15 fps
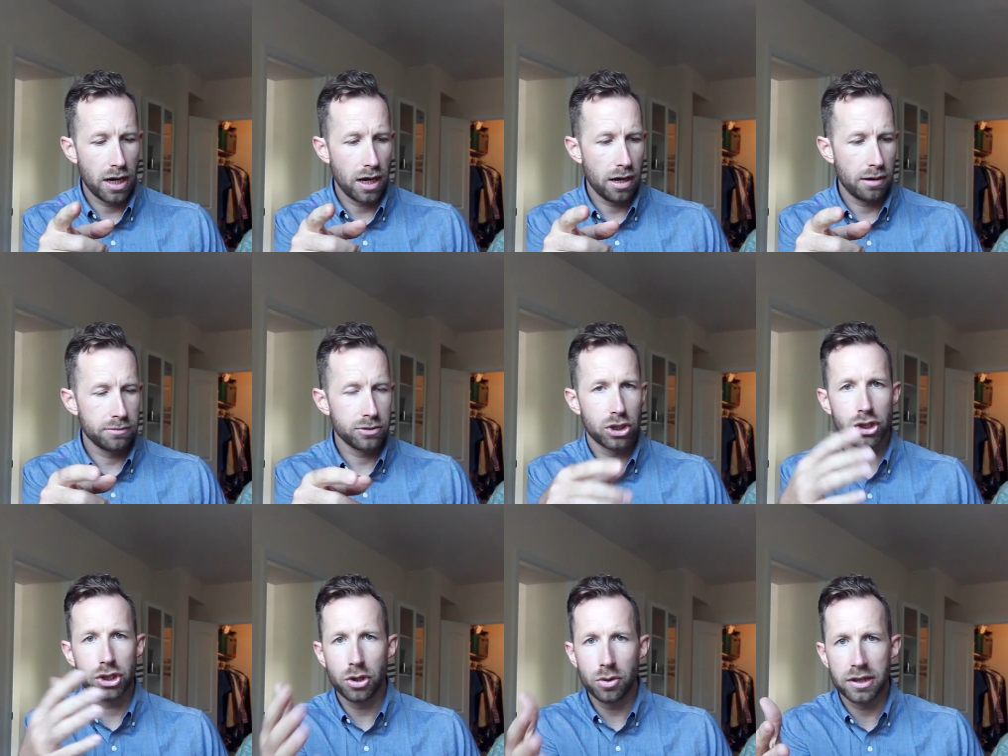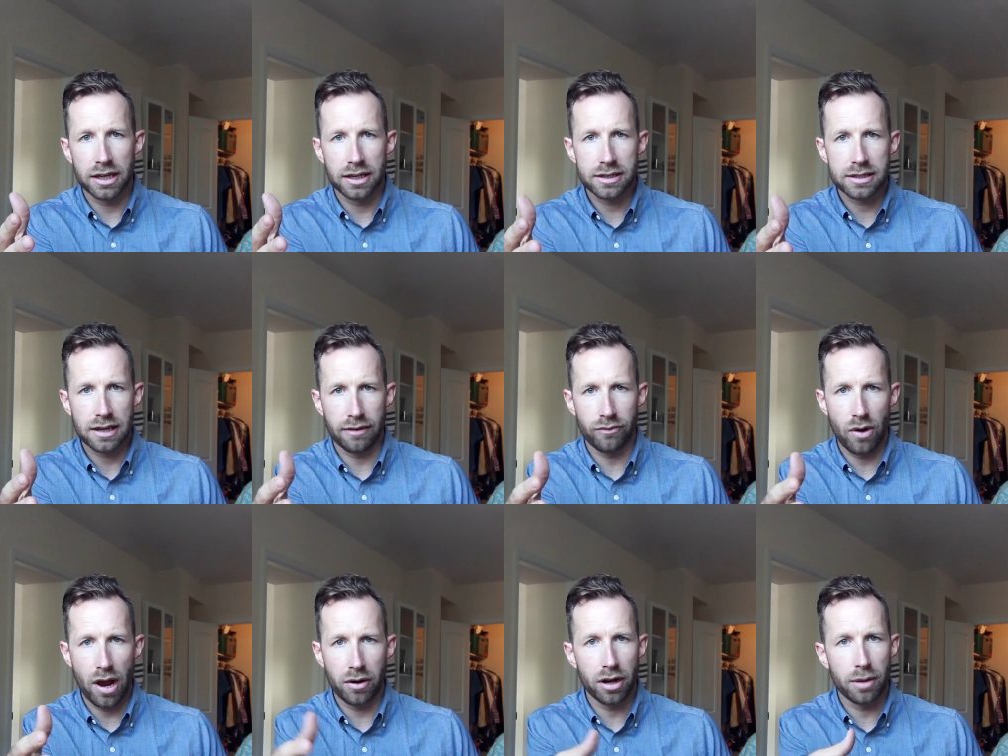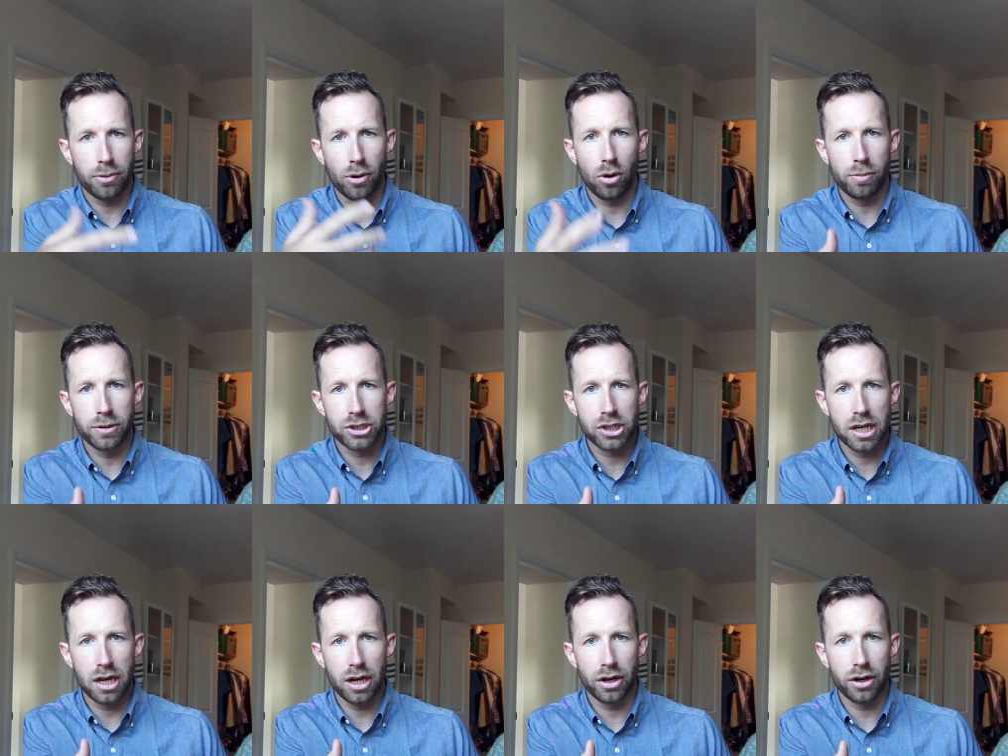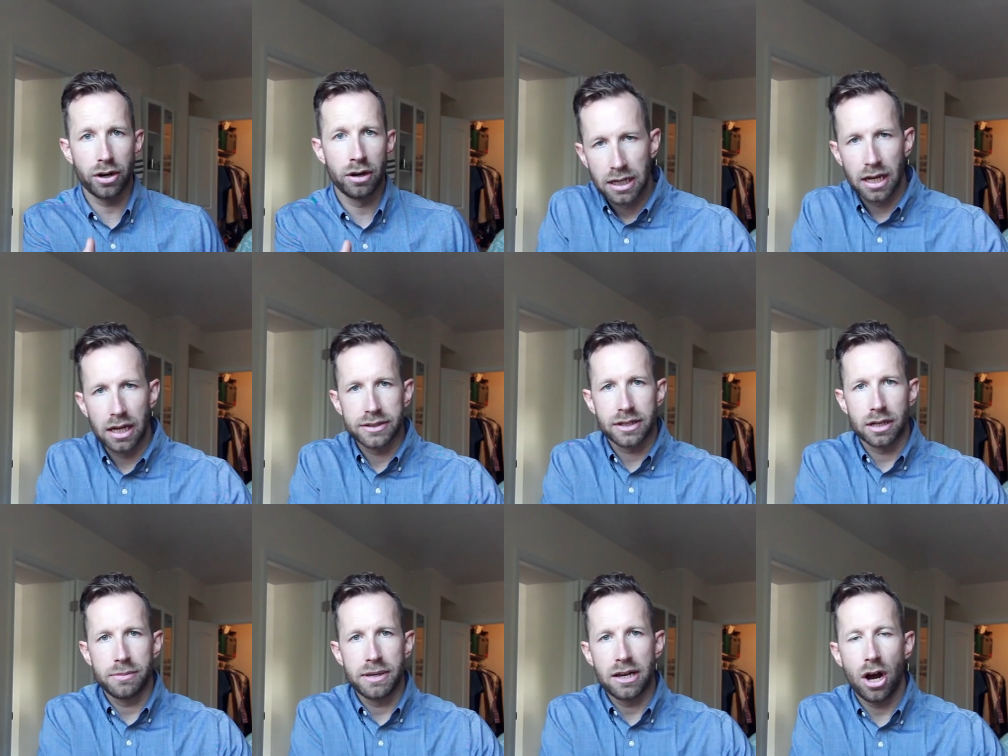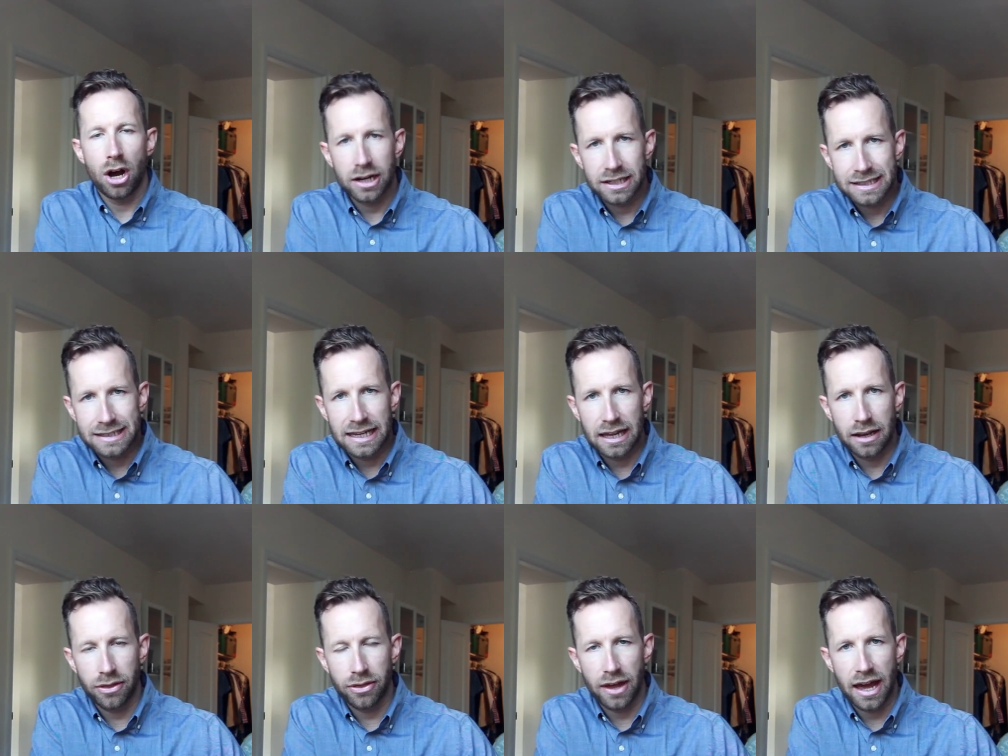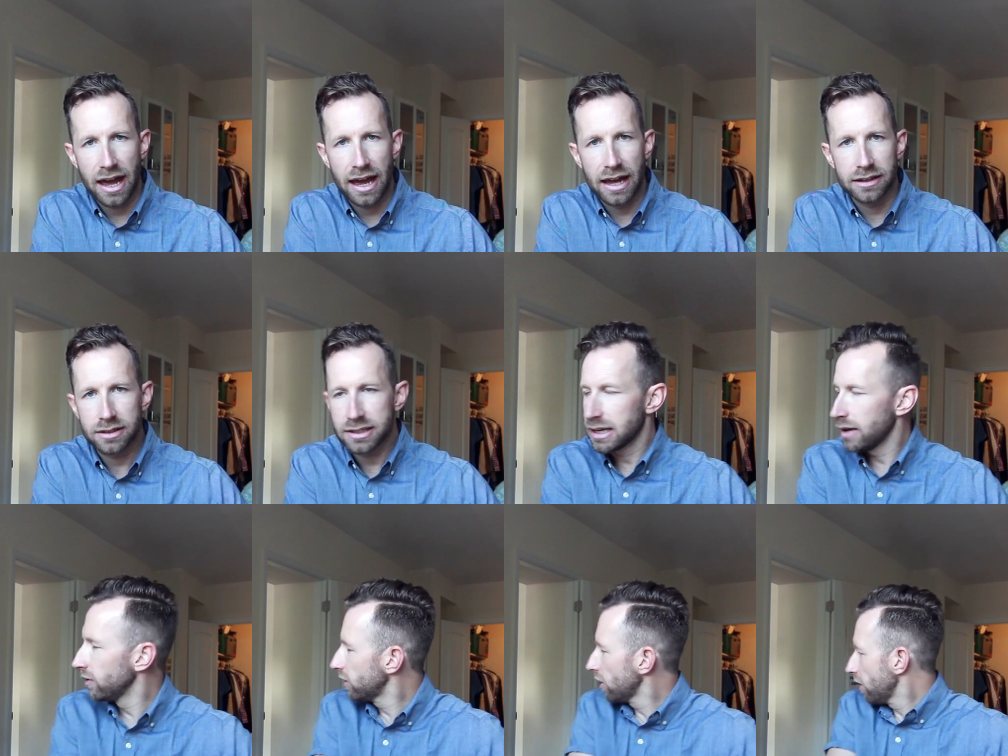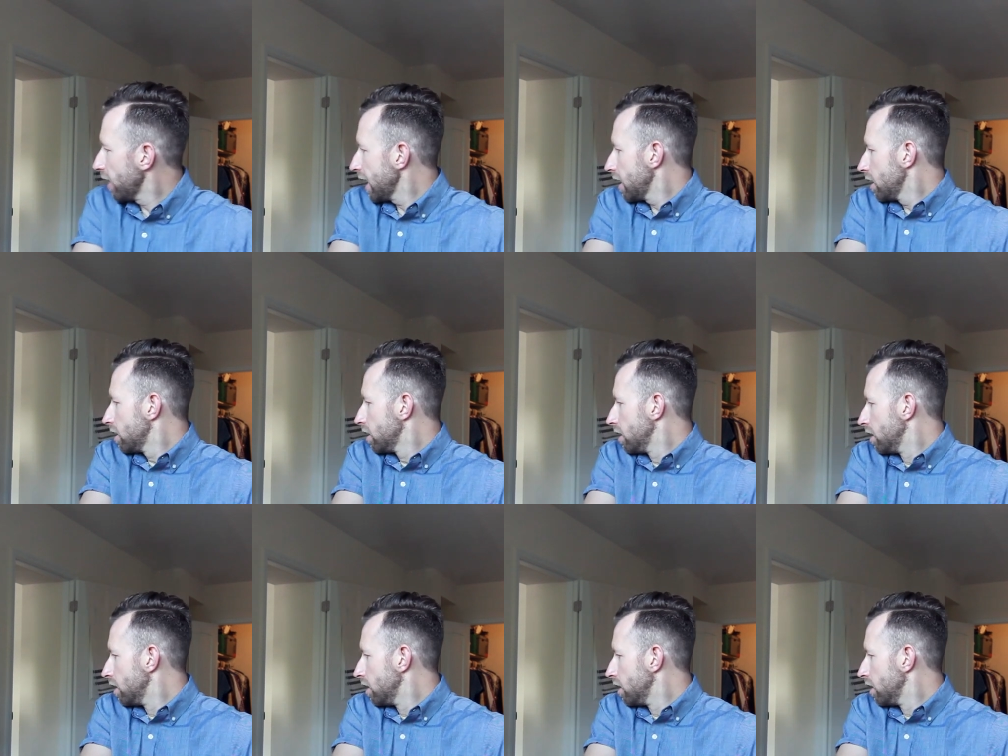um, to shoot this, I've rounded up a whole bunch of gear. Uh, it's gonna be August 10th at 7.30?